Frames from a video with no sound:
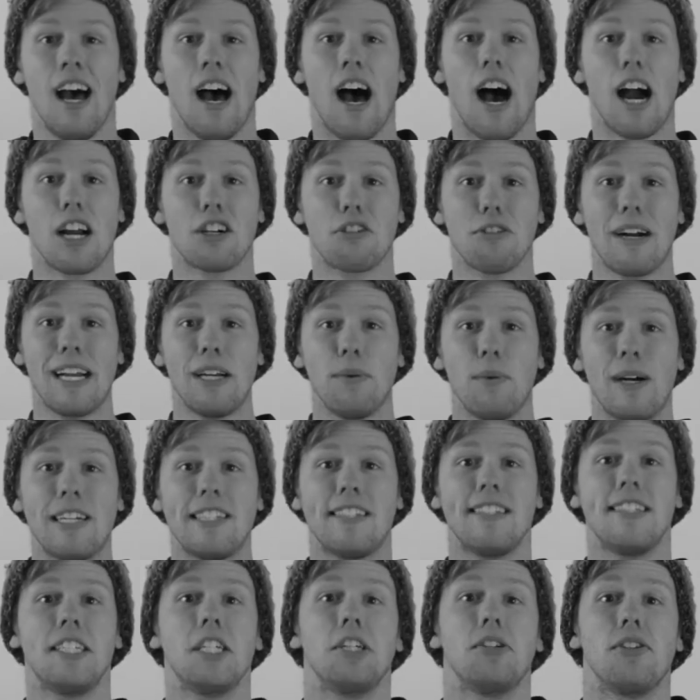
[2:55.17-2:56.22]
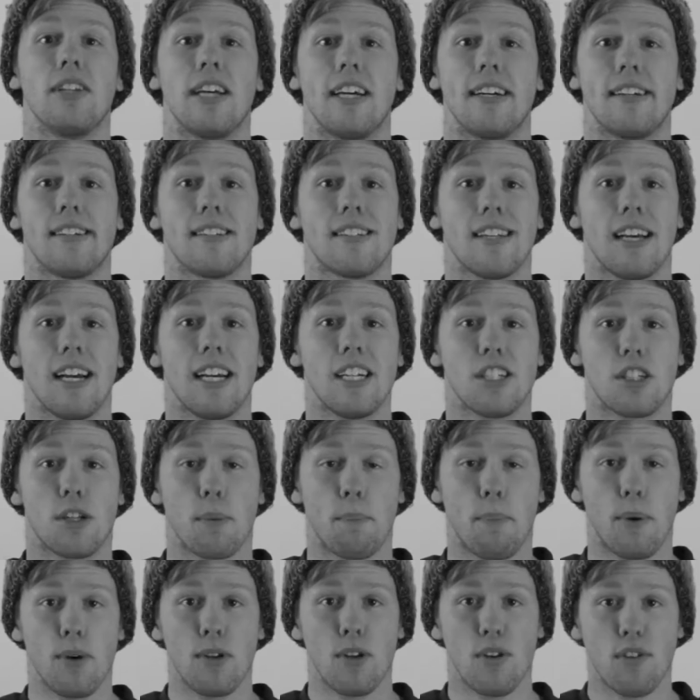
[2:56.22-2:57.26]
A great way to do this is to
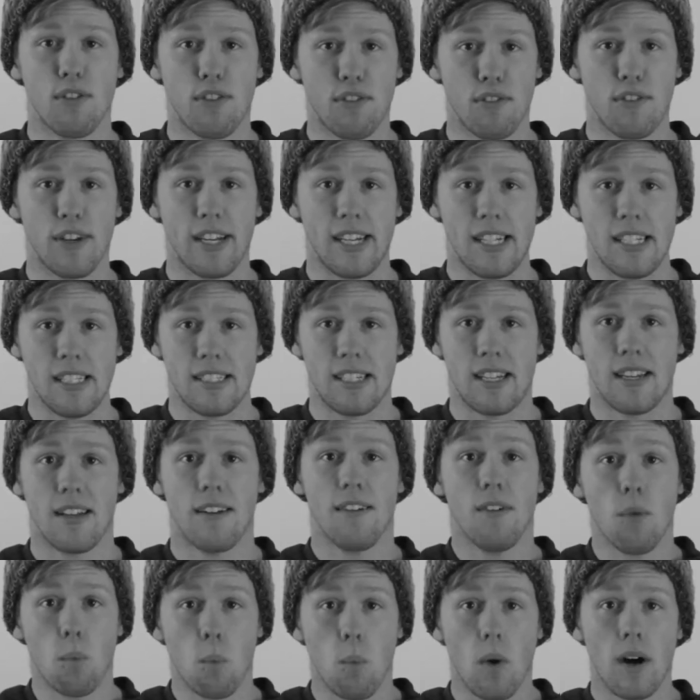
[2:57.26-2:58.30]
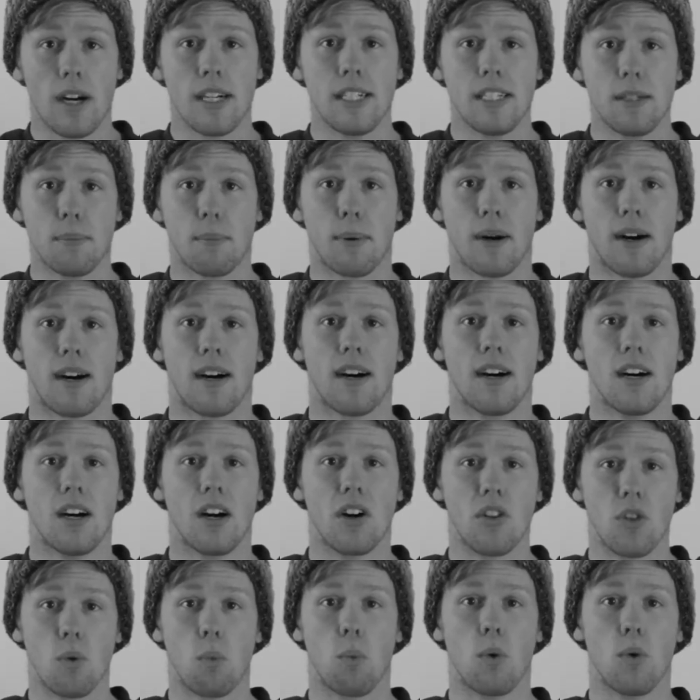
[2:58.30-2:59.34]
put your feet wide apart
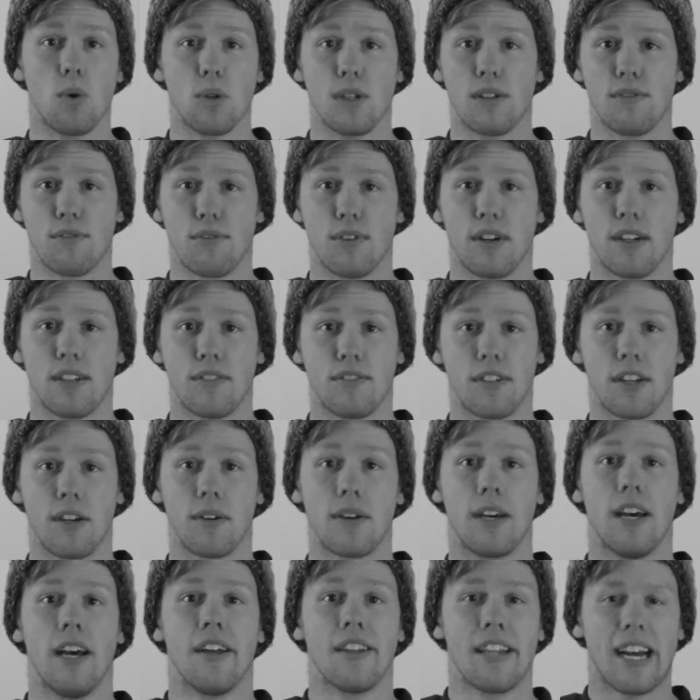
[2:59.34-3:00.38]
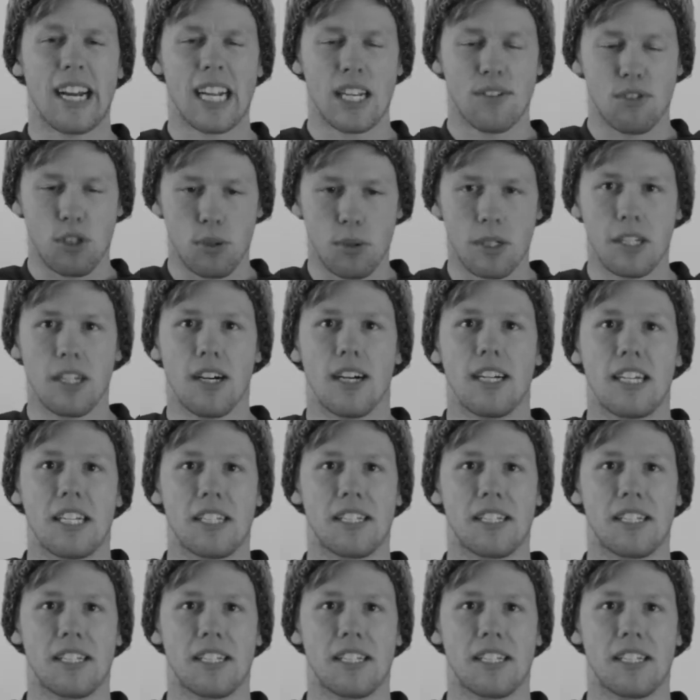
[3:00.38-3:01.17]
on the wall in front of you. That gives you a nice